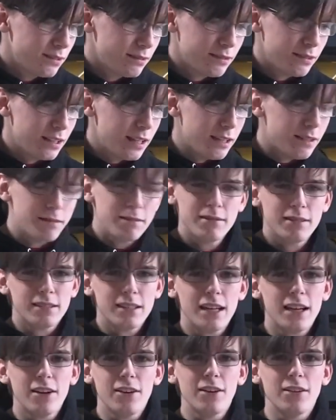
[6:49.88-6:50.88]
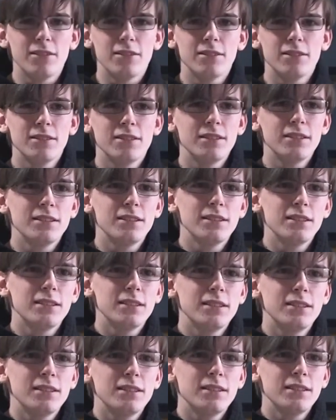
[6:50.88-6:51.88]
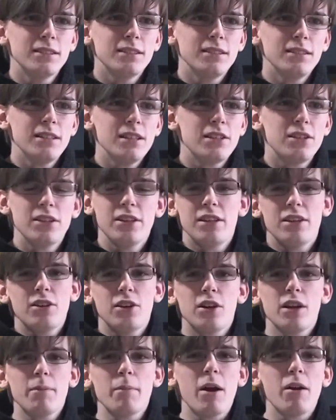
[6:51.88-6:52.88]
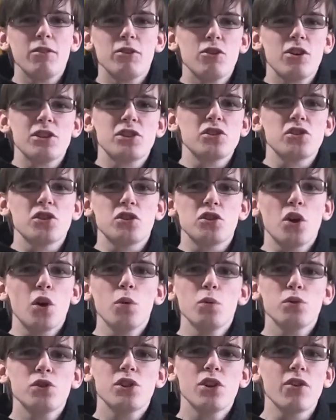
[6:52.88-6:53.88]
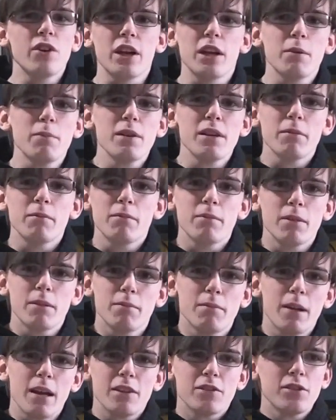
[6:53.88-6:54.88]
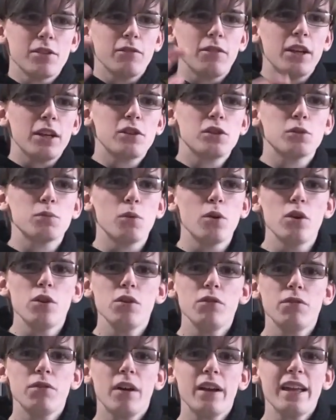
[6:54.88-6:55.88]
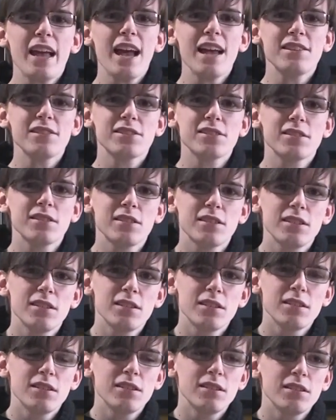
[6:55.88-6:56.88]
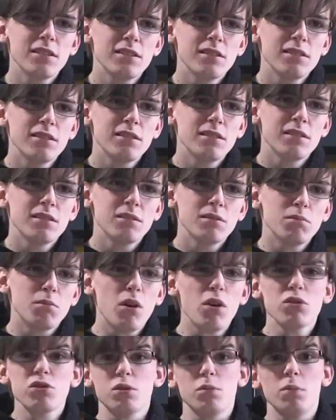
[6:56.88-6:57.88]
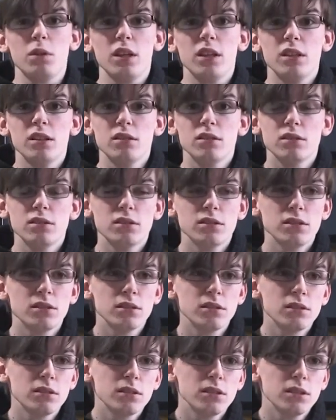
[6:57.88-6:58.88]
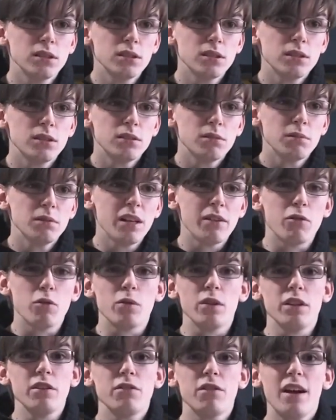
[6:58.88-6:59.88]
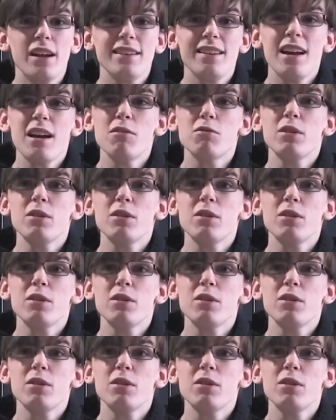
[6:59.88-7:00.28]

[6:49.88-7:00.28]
like, I don't know. He could come out dressed as a toaster. It could be a massive like swerve, I guess. Possibly. Never really find out,